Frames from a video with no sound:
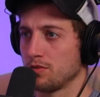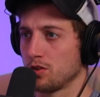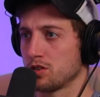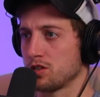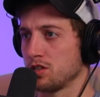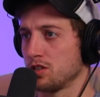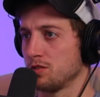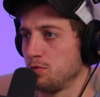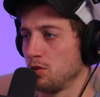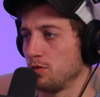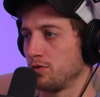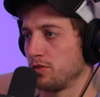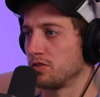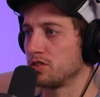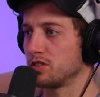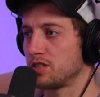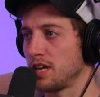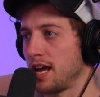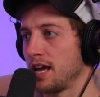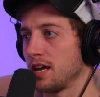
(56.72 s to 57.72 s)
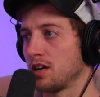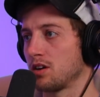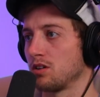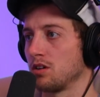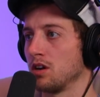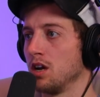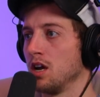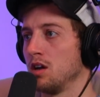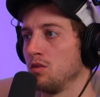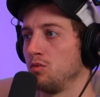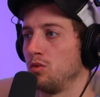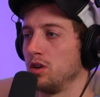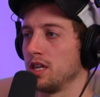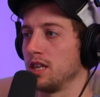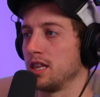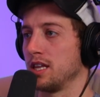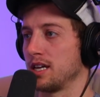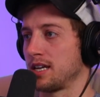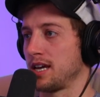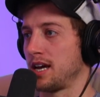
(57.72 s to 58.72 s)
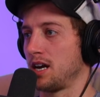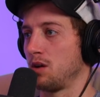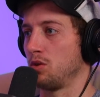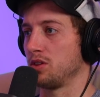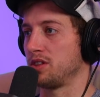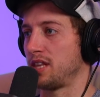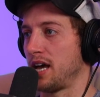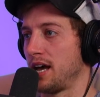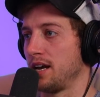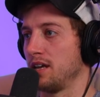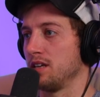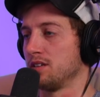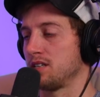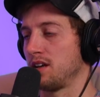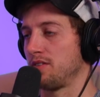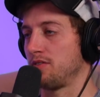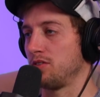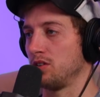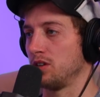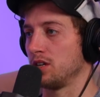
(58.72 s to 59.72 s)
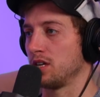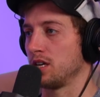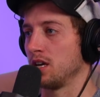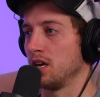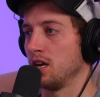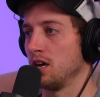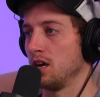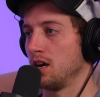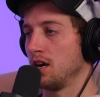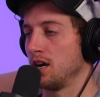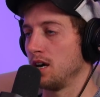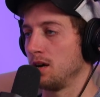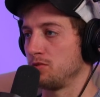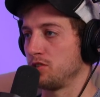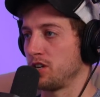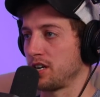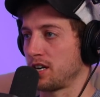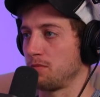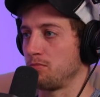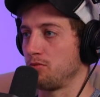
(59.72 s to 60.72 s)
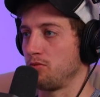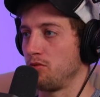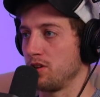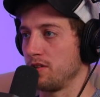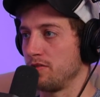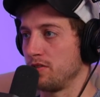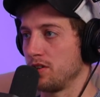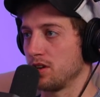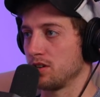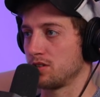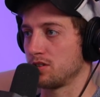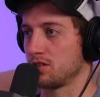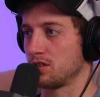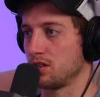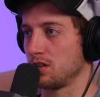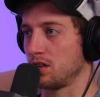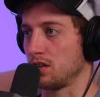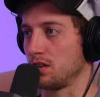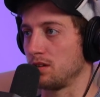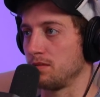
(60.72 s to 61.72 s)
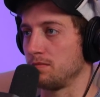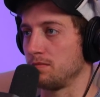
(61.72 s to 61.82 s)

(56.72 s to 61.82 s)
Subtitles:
versus proof of stake, or really like kind of what that is, definitely check a previous